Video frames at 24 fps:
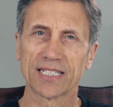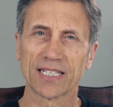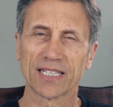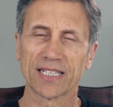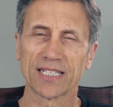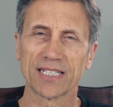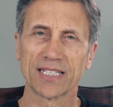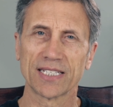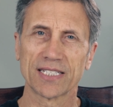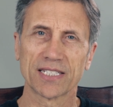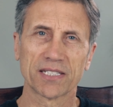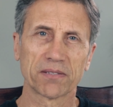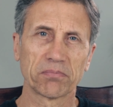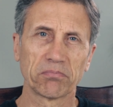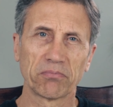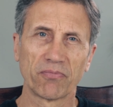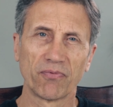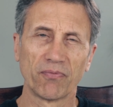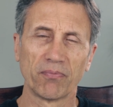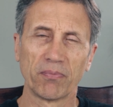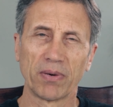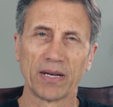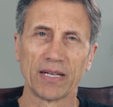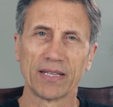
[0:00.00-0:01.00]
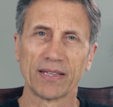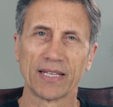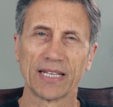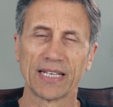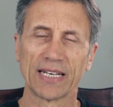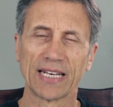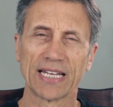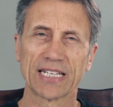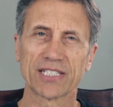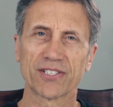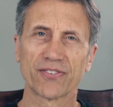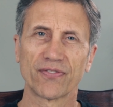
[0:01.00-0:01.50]
to these,
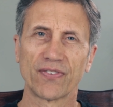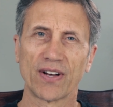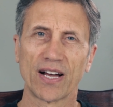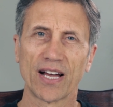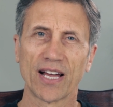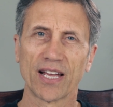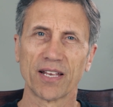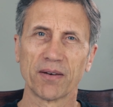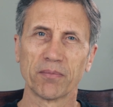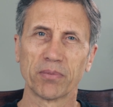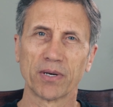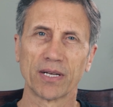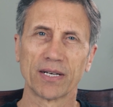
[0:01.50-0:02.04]
then that's fine.